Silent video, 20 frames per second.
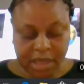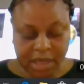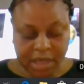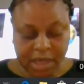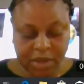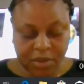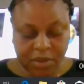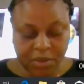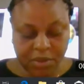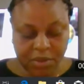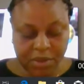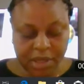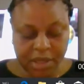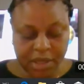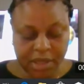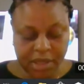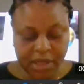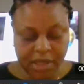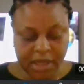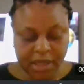
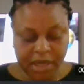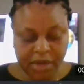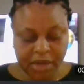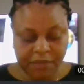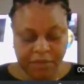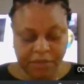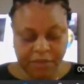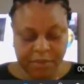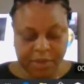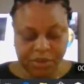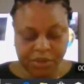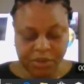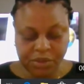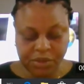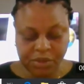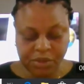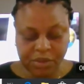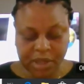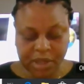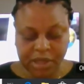including
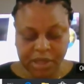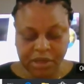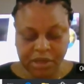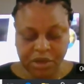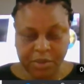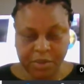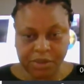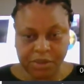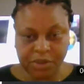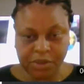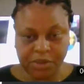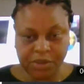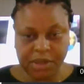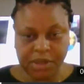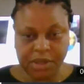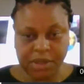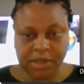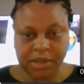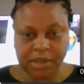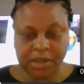informational learning
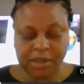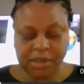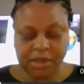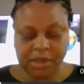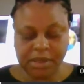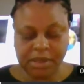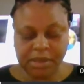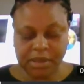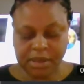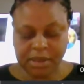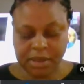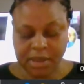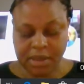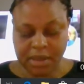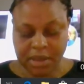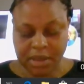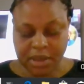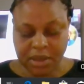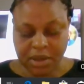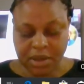opportunities,
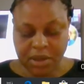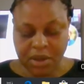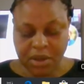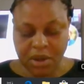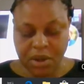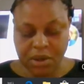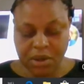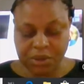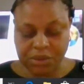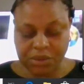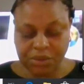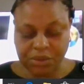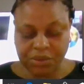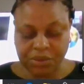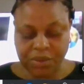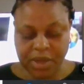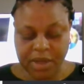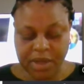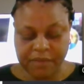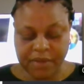
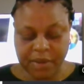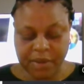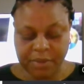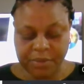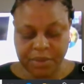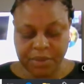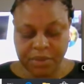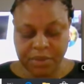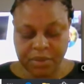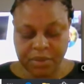cultural relevant